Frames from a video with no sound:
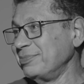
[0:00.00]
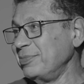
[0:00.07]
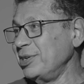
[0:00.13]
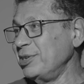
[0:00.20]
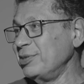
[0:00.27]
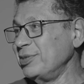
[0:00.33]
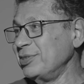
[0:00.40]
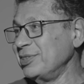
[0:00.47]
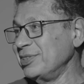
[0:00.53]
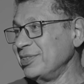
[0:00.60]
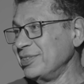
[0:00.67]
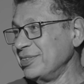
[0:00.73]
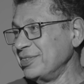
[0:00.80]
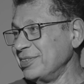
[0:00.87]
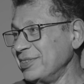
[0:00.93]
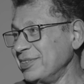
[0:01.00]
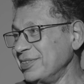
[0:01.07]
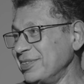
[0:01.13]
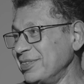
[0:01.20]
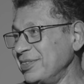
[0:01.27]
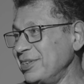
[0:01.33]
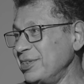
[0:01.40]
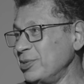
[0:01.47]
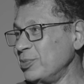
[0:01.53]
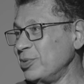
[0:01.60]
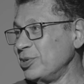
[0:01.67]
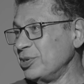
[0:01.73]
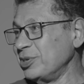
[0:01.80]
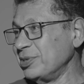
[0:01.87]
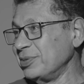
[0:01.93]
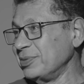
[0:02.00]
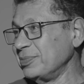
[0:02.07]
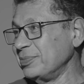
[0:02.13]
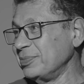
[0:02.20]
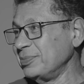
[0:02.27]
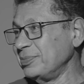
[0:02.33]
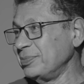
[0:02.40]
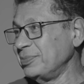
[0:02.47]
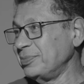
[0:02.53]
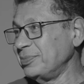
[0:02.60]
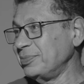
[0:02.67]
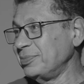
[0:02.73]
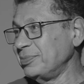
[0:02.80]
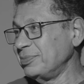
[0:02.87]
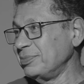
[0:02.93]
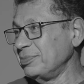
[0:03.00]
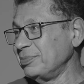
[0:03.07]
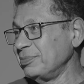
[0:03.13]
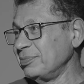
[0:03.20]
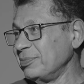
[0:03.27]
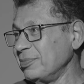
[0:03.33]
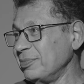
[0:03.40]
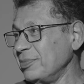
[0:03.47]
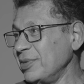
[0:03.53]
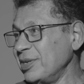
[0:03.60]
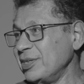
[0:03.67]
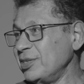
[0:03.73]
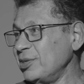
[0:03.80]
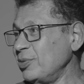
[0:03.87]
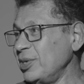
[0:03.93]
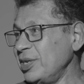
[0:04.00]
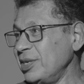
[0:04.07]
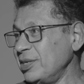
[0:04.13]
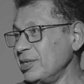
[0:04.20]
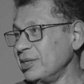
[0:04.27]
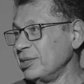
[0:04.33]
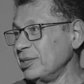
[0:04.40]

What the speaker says: Because there's war. Mm-hmm. There's no need.